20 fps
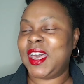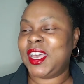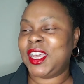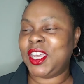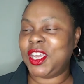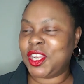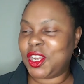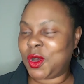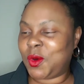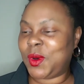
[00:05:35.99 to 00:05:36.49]

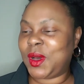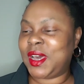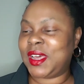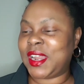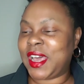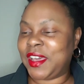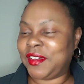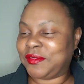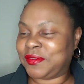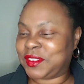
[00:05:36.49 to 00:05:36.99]
You know what?
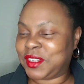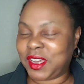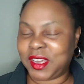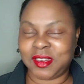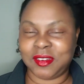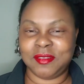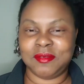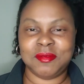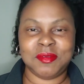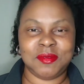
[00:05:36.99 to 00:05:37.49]
I've
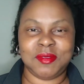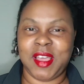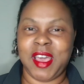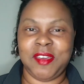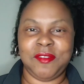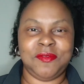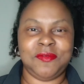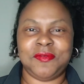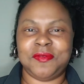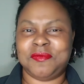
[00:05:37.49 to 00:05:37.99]

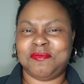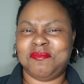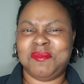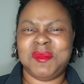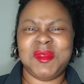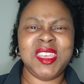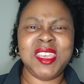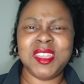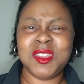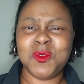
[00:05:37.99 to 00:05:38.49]

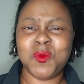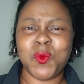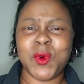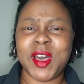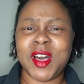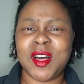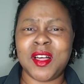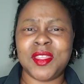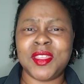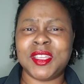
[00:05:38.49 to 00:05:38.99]
eaten
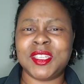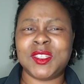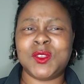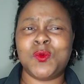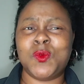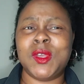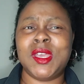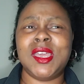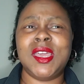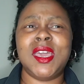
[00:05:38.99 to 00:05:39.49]
well this
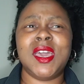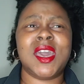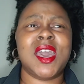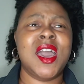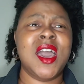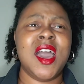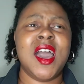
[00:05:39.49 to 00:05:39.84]
week.